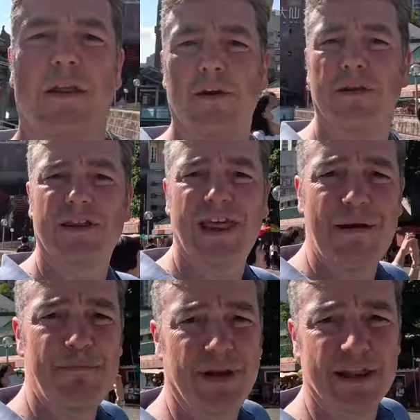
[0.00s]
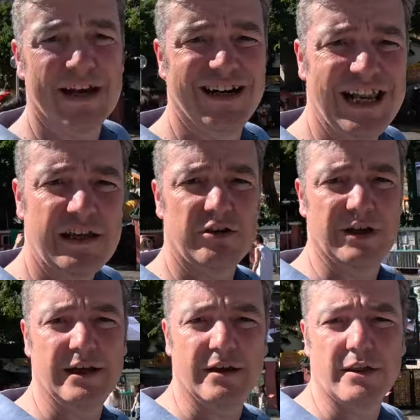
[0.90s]
So the temple is
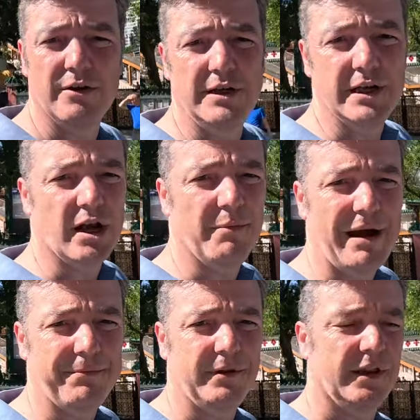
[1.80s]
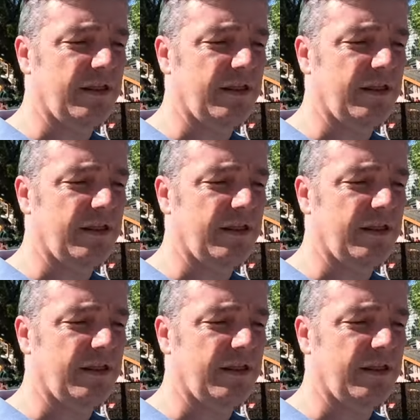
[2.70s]
literally as soon as you come out through the